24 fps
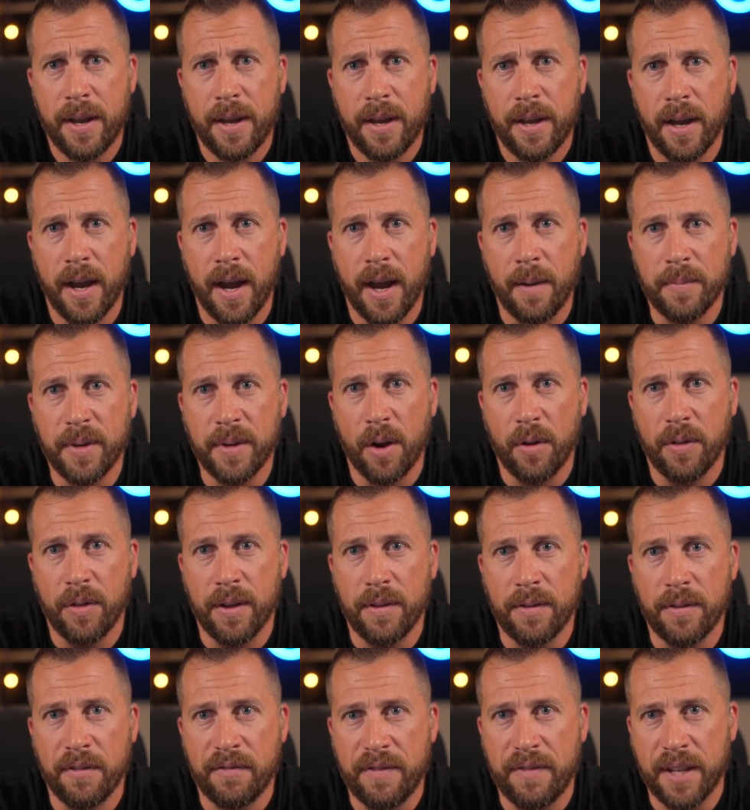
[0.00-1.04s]

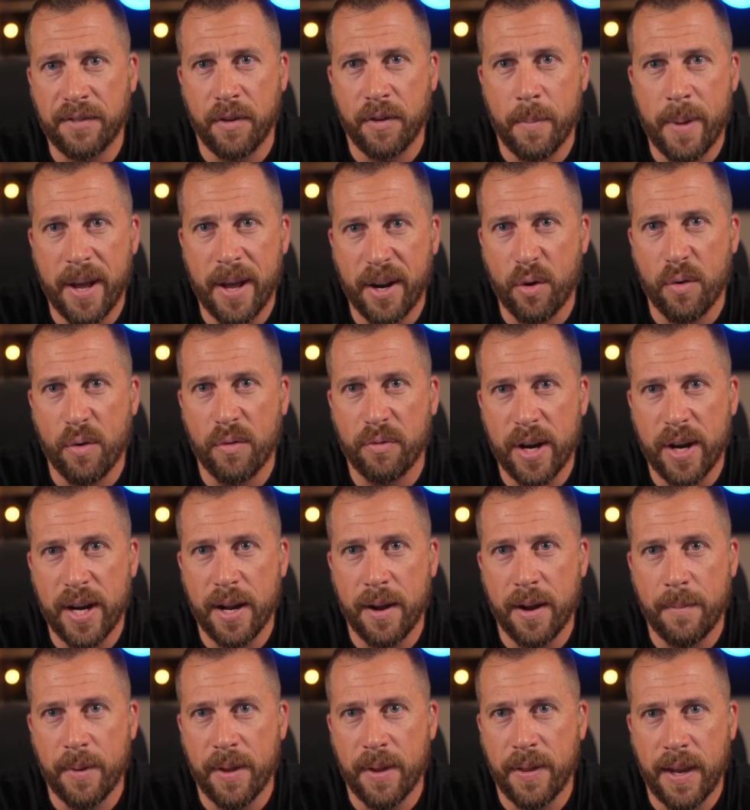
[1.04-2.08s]
The Feds for Medical
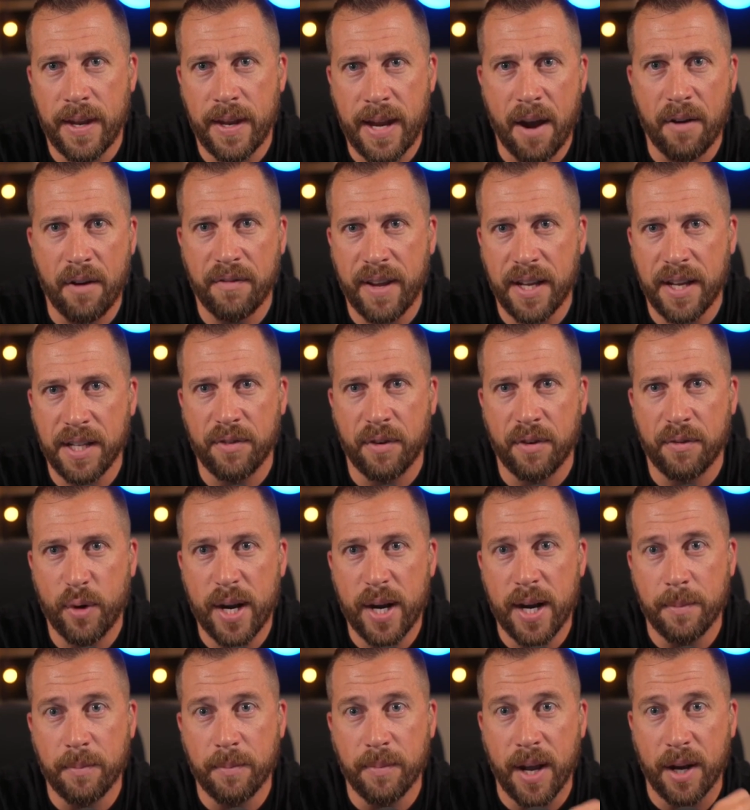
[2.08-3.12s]
Freedom and the now Feds for
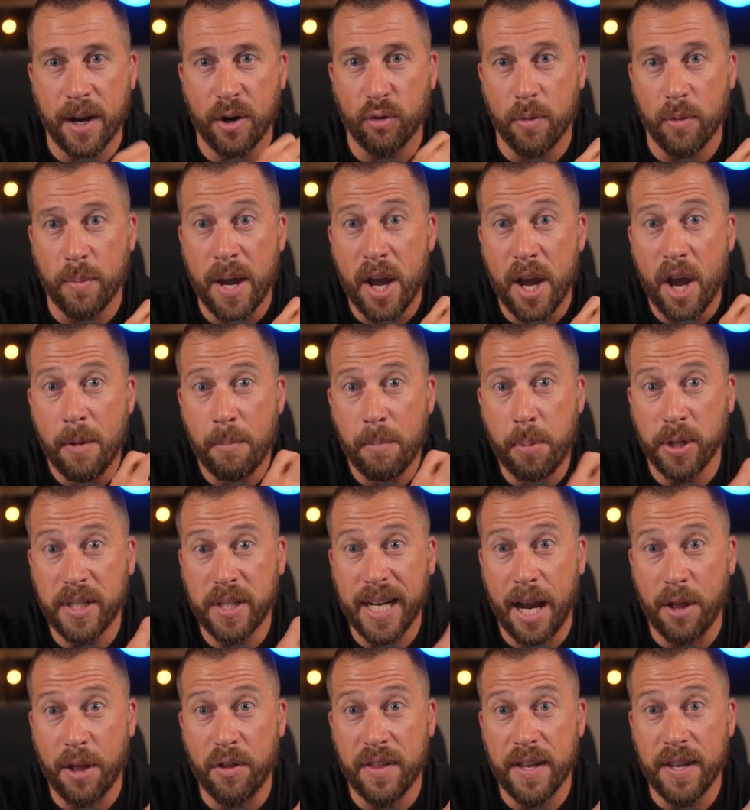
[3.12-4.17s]
Freedom kind of group put
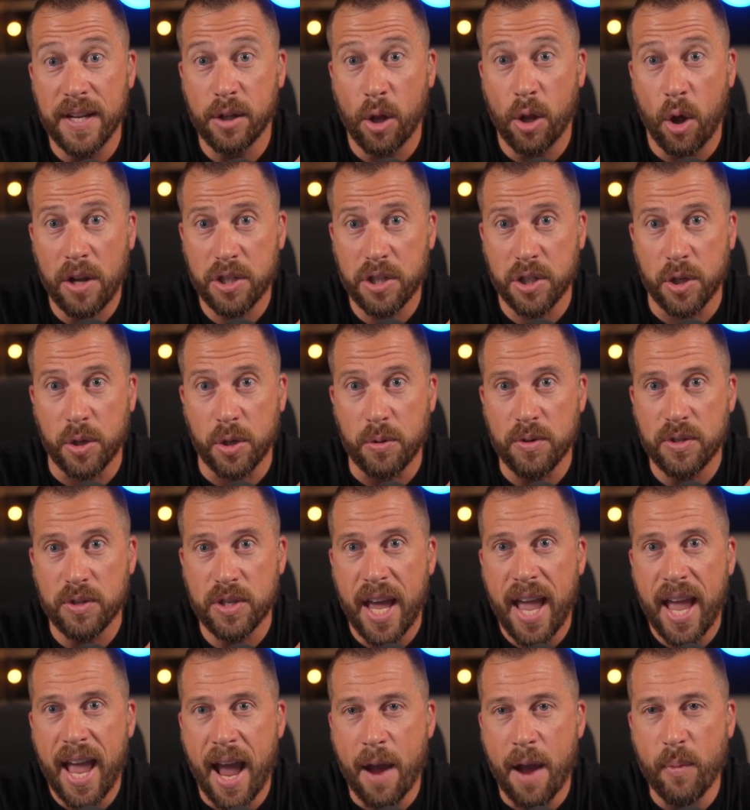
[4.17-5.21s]
together these lawsuits.
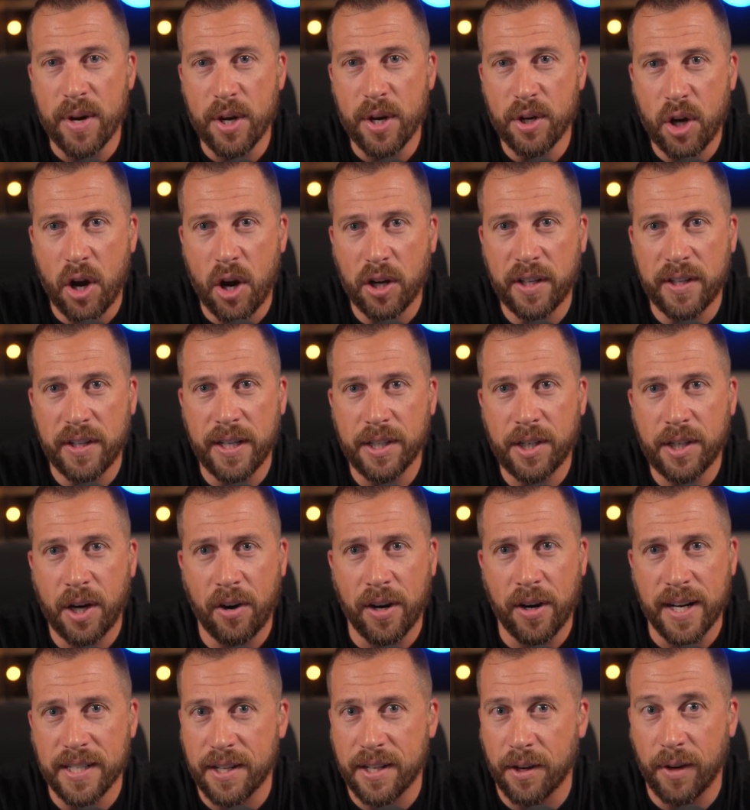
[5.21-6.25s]
And when you talk to the
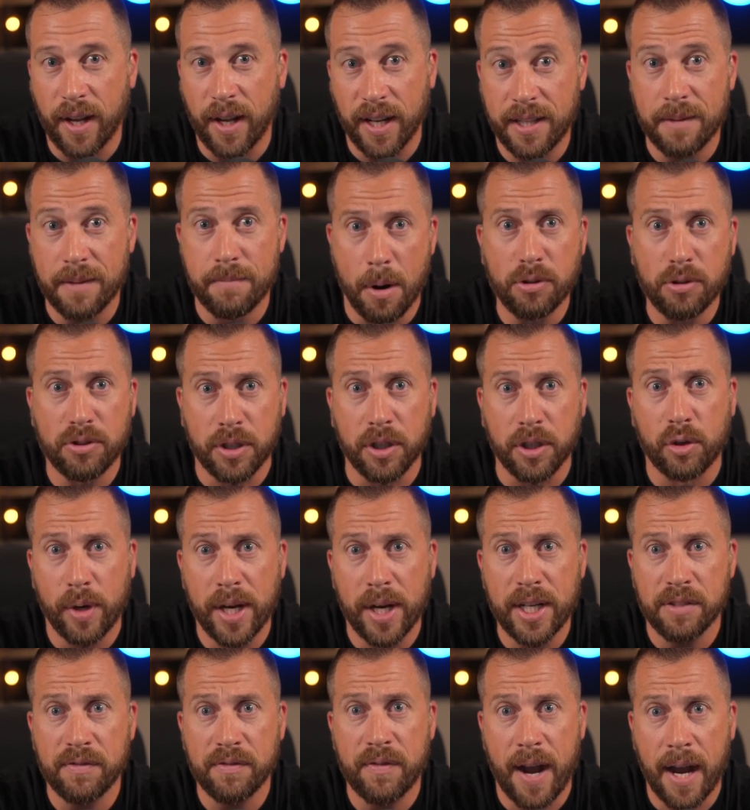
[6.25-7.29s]
attorneys, they're like, the most
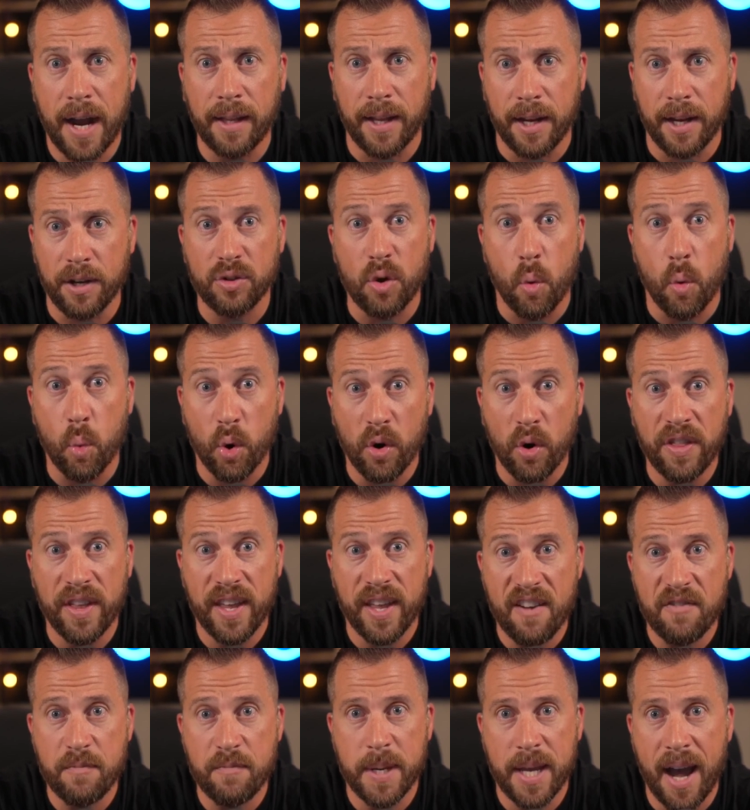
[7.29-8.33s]
egregious violators were the
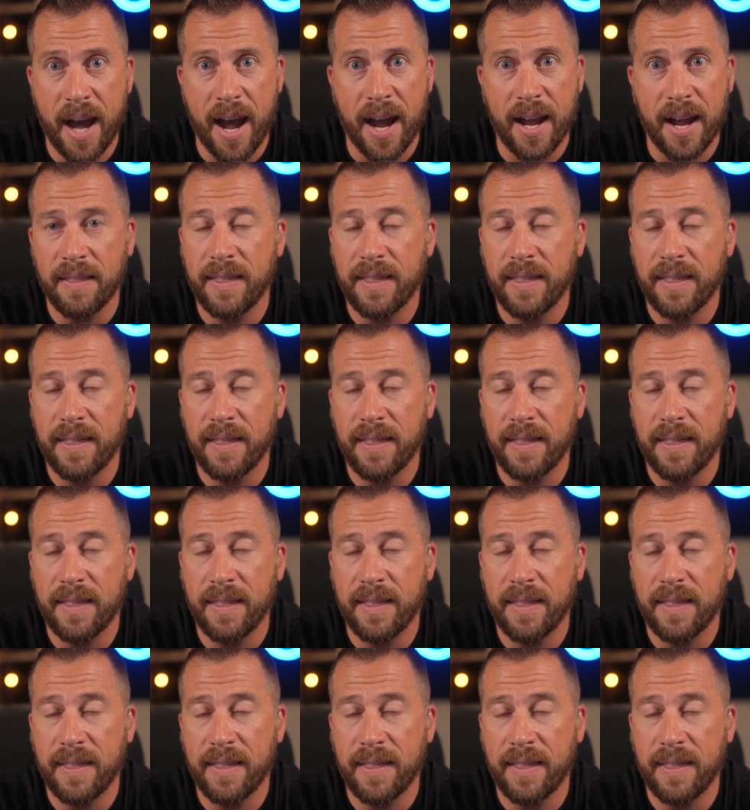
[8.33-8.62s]
FBI.